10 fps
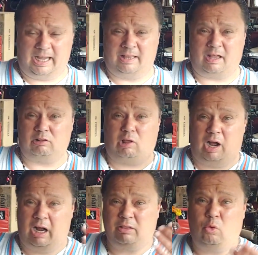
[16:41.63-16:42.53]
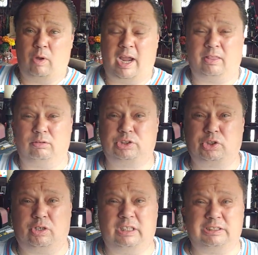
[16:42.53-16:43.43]
And along the way in those
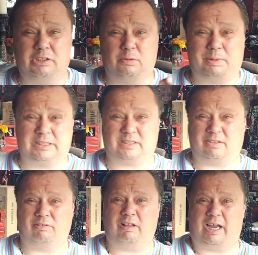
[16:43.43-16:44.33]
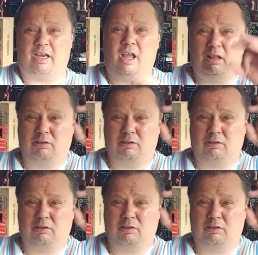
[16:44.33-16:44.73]
journeys, little pieces of light,